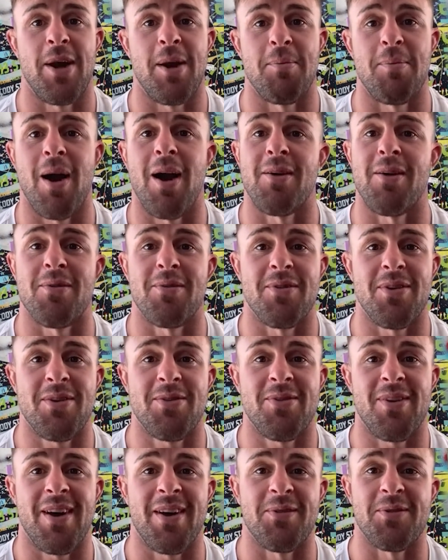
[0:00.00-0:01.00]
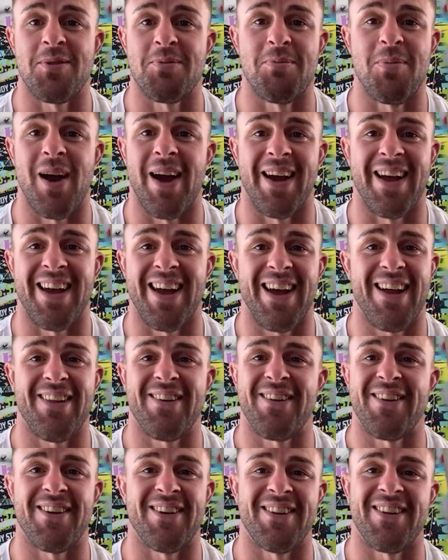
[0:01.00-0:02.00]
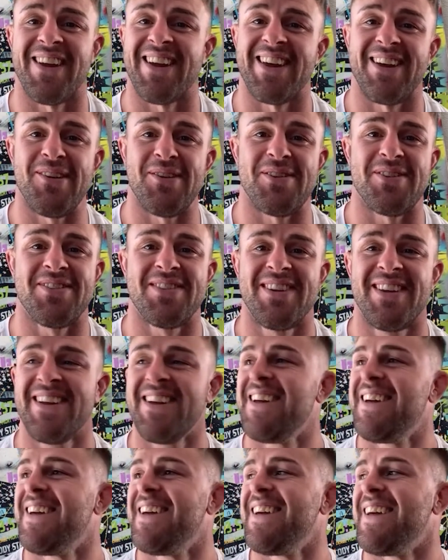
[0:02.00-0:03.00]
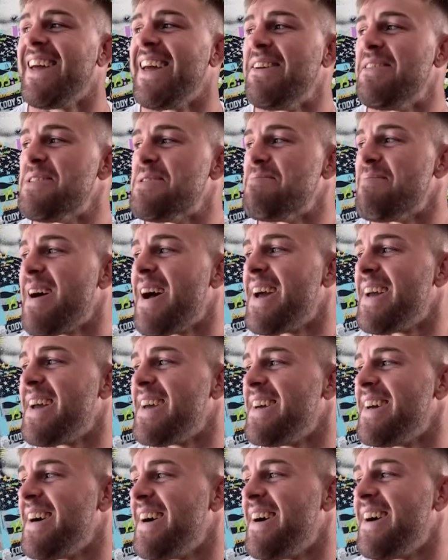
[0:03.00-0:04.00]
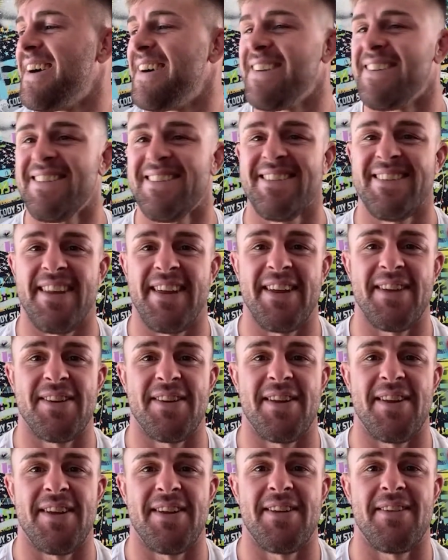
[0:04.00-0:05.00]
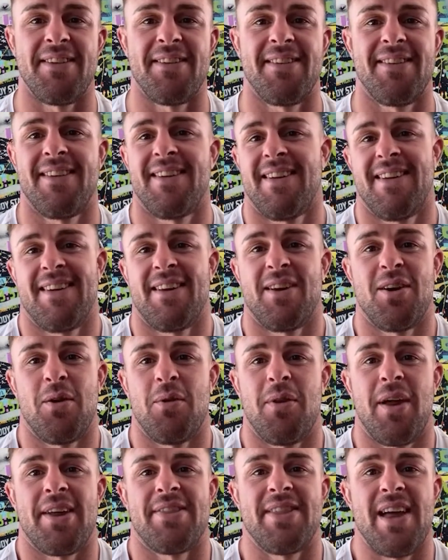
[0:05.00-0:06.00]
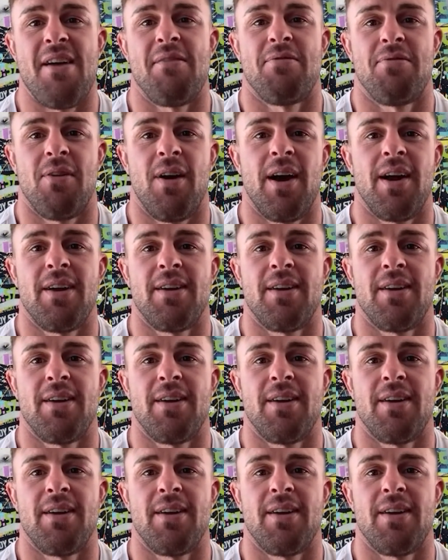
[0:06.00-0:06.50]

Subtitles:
training partner for this fight was Brian Kelleher. Like he was my he you know, like that